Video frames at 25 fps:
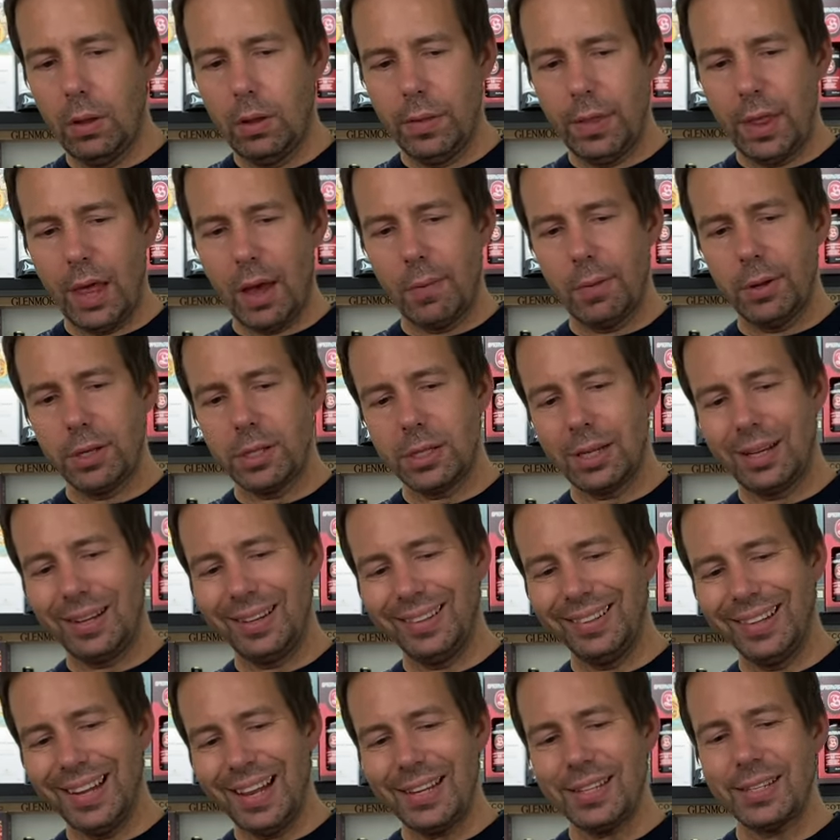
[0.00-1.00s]
That was
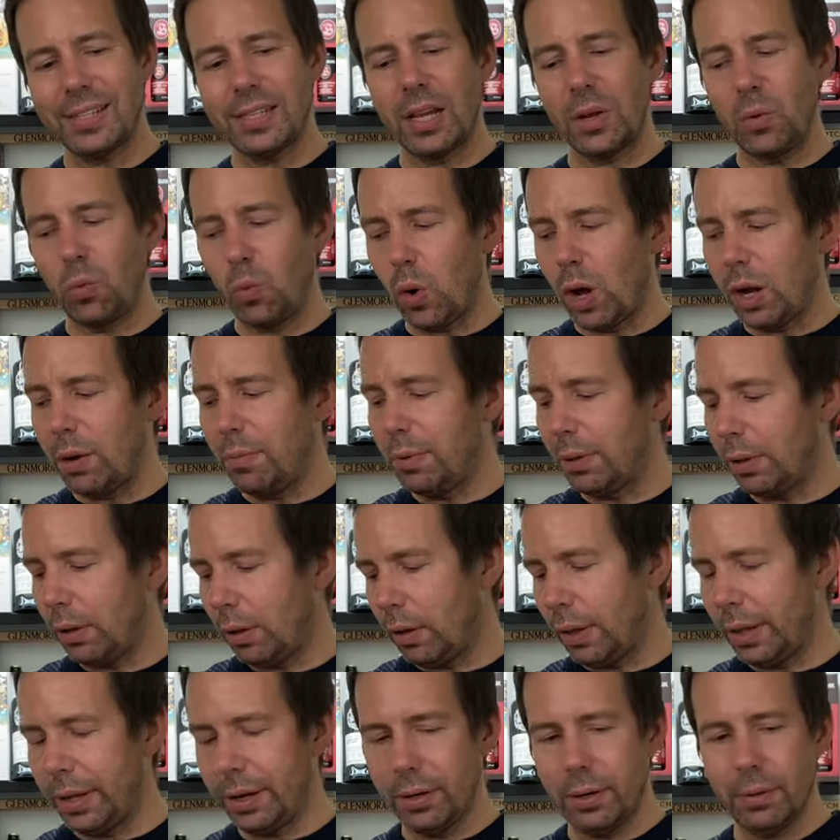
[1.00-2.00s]
less than 1
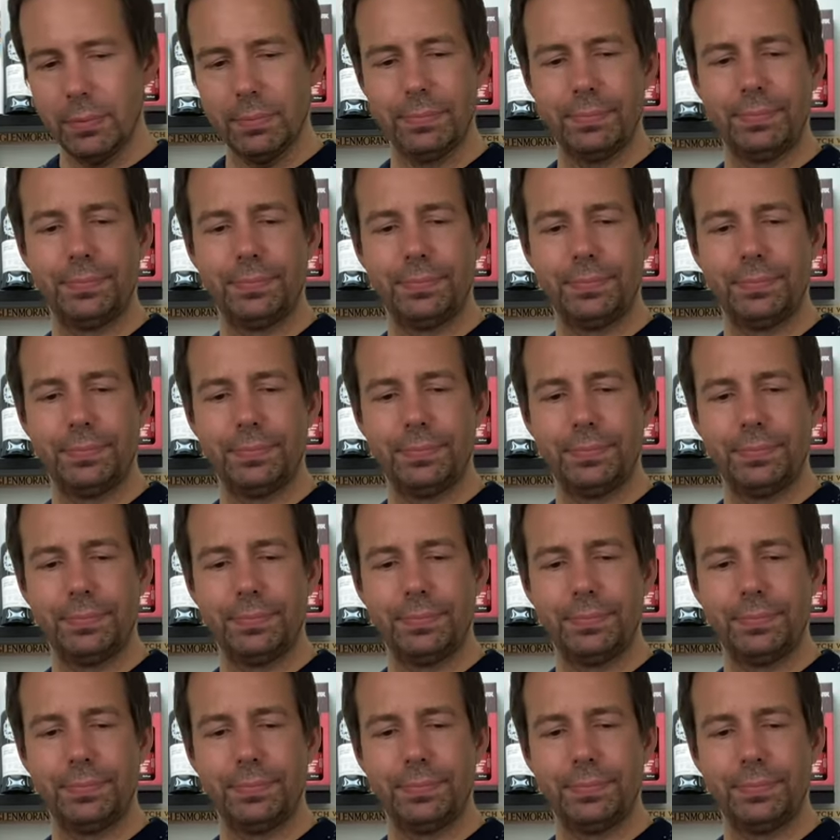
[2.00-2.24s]
milliliter.